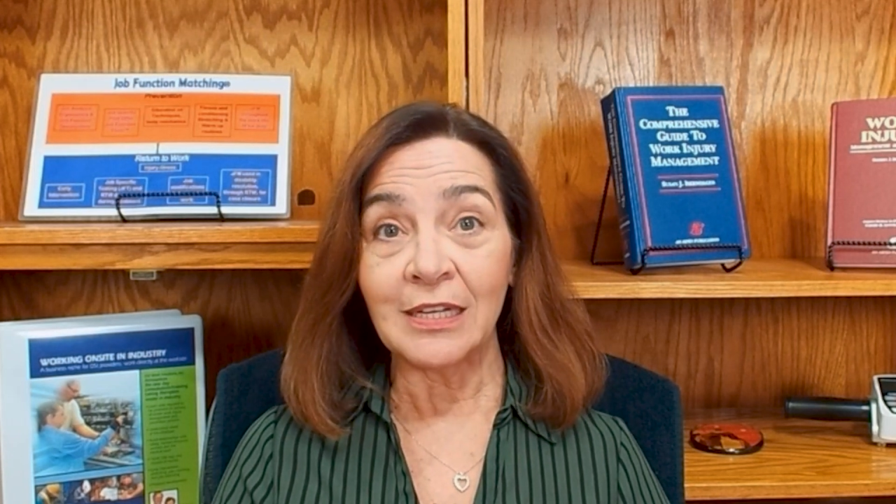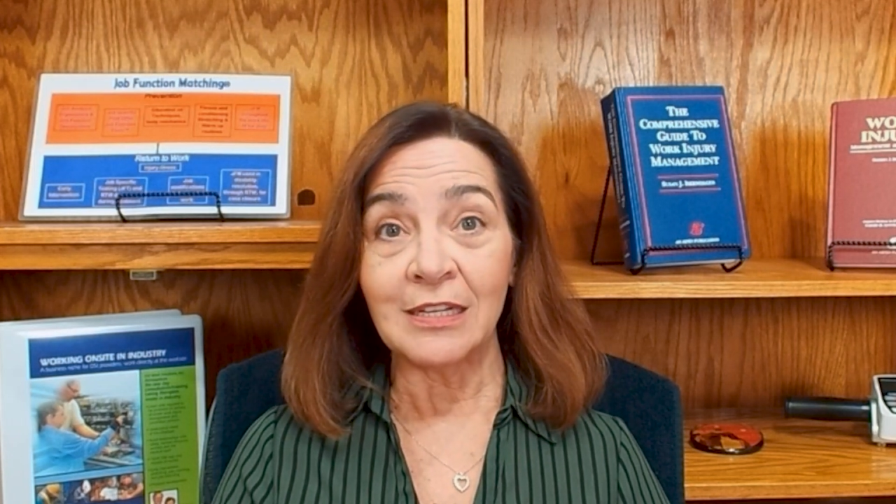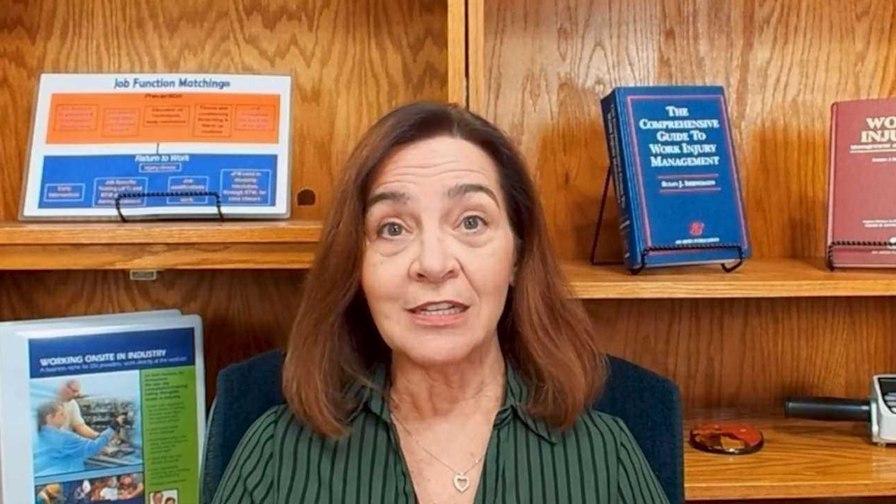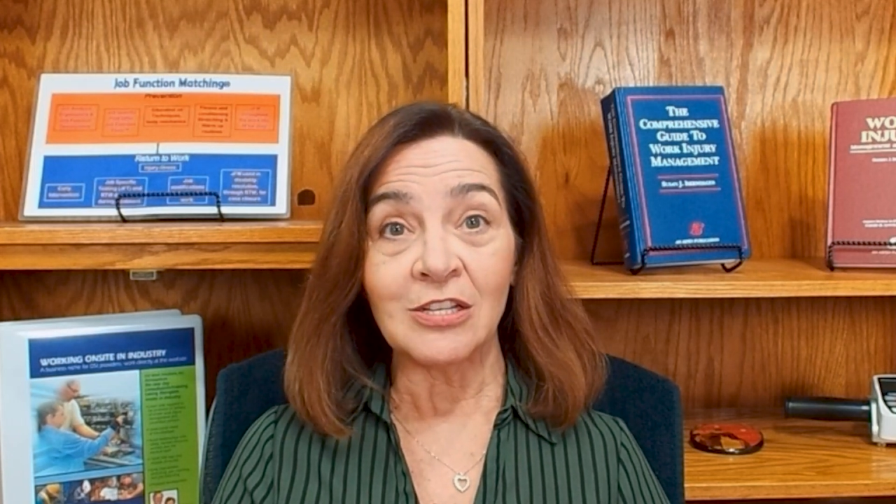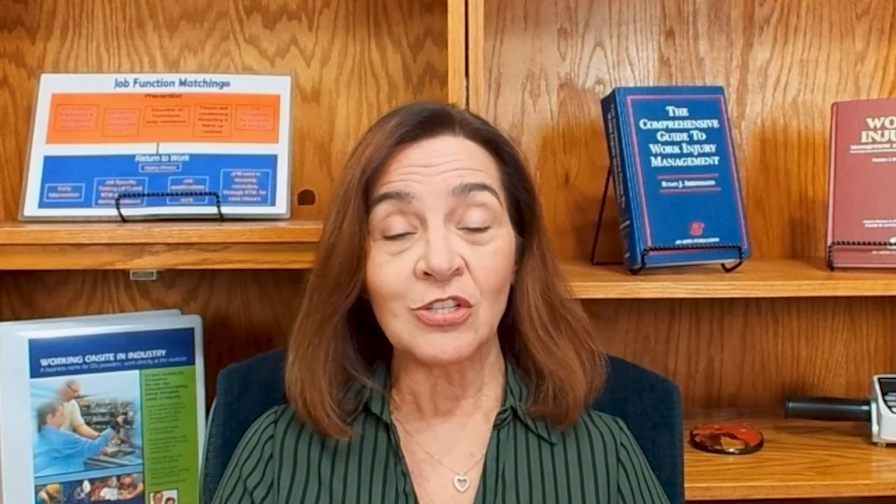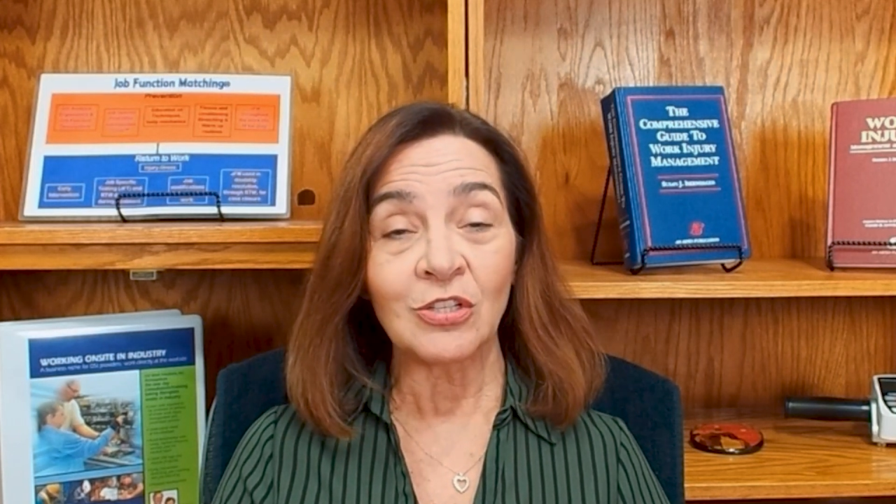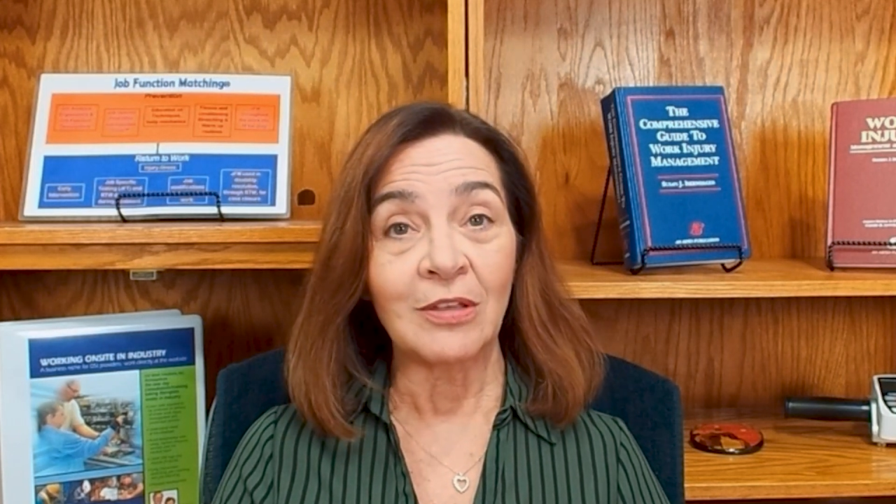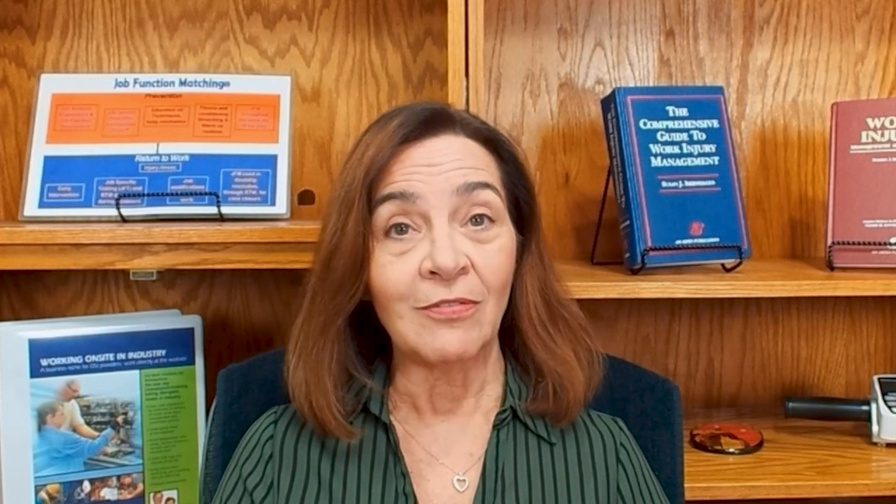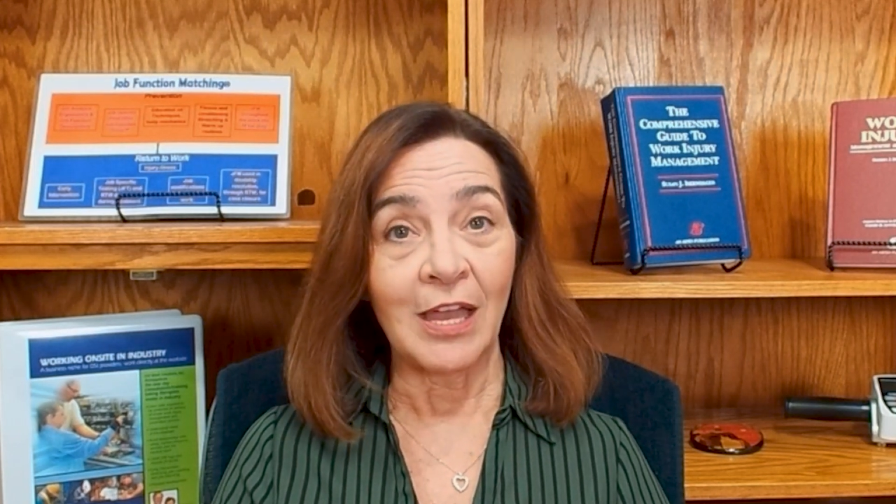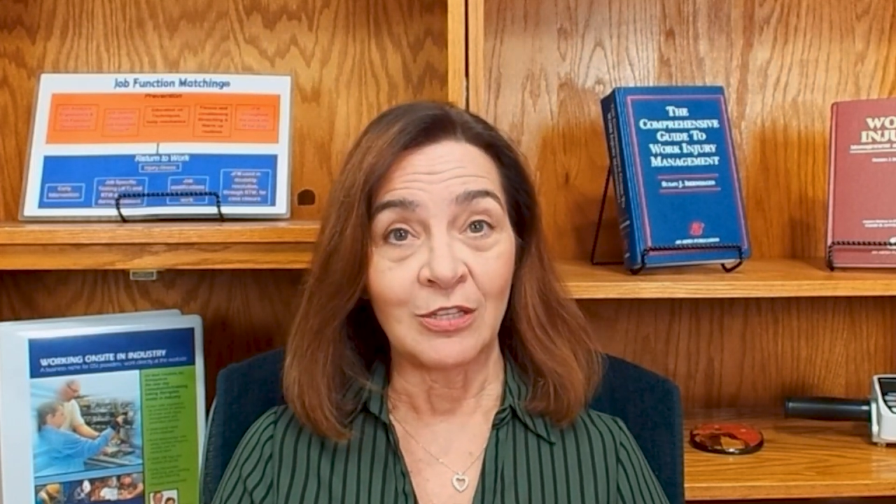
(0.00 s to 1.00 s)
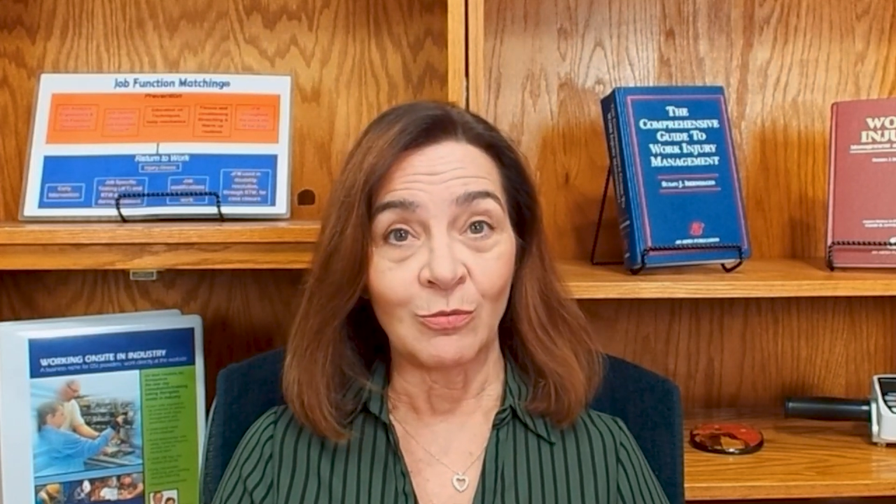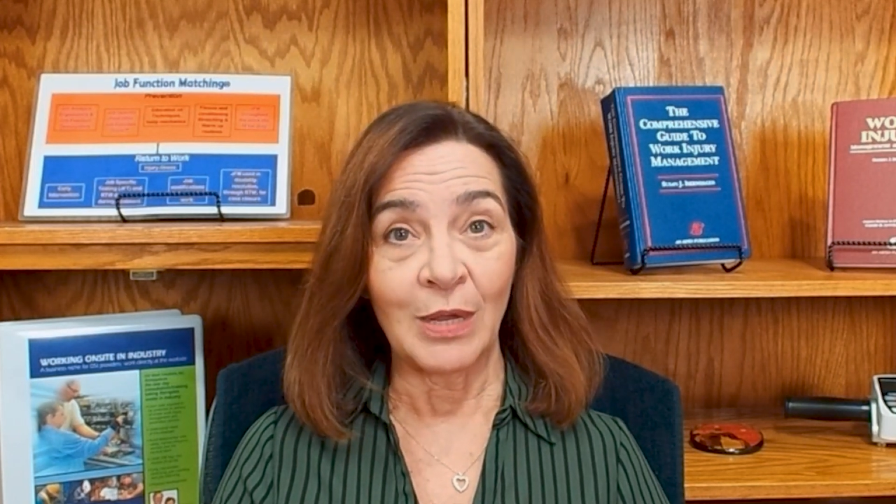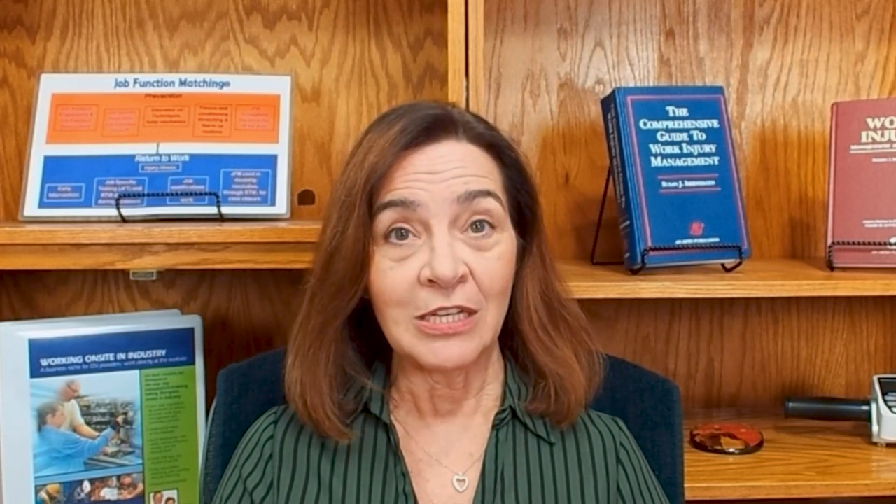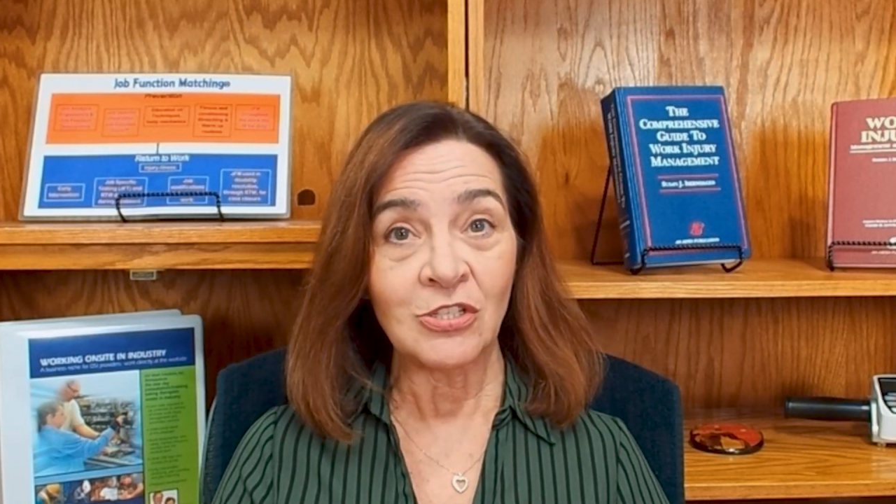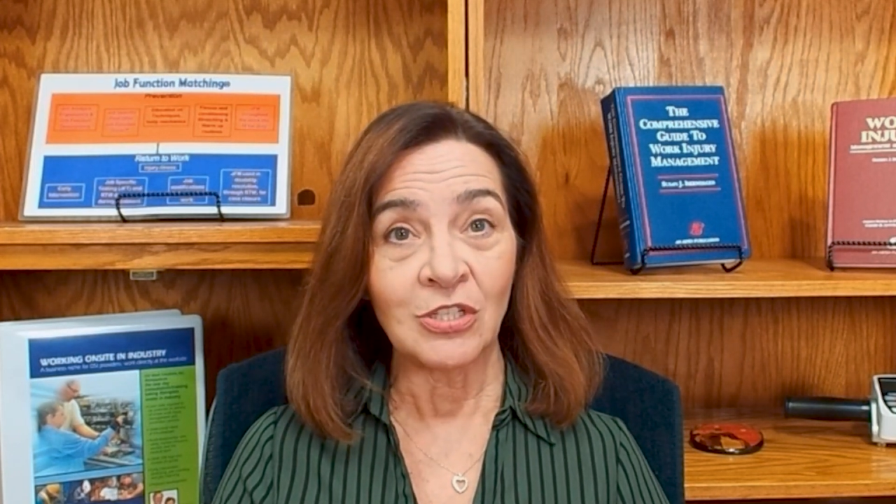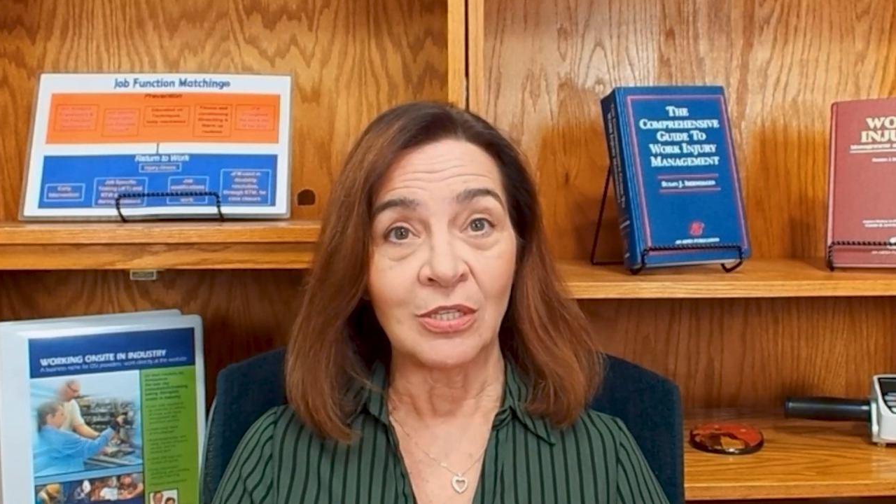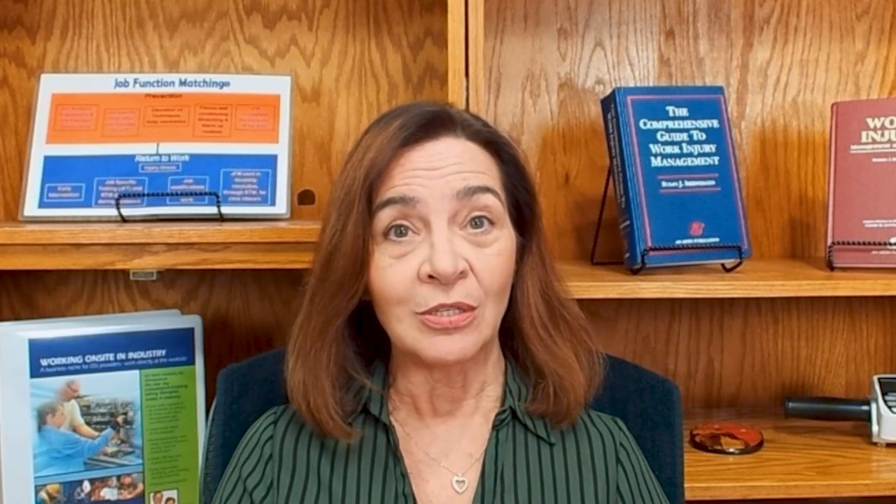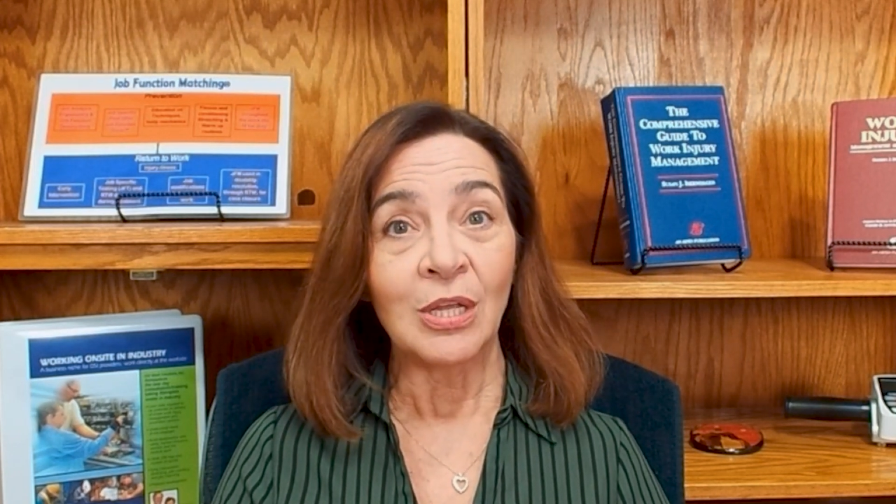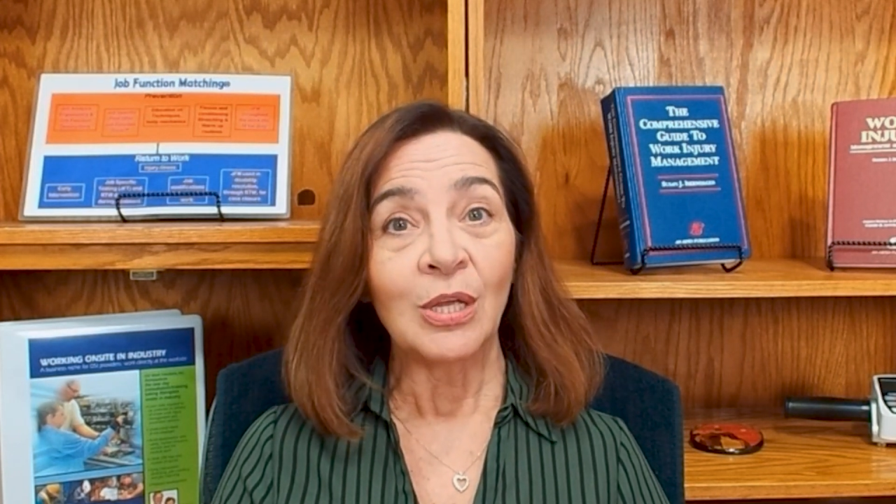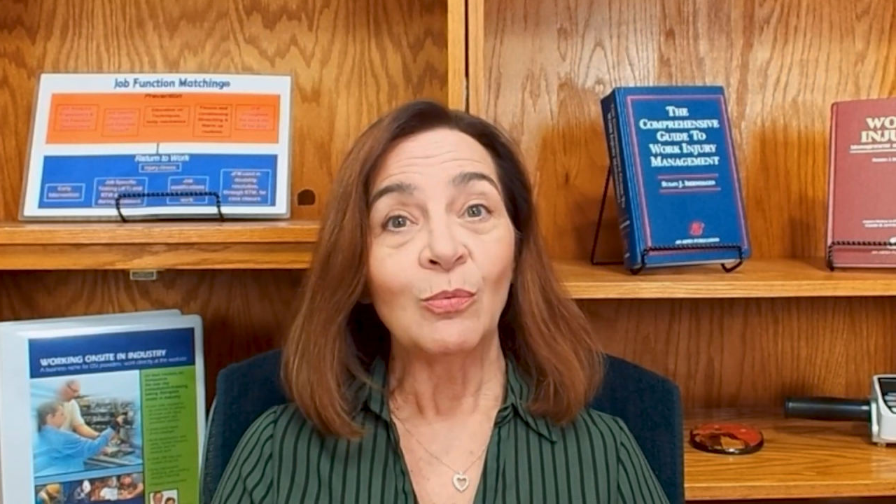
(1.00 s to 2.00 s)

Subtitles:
an initial evaluation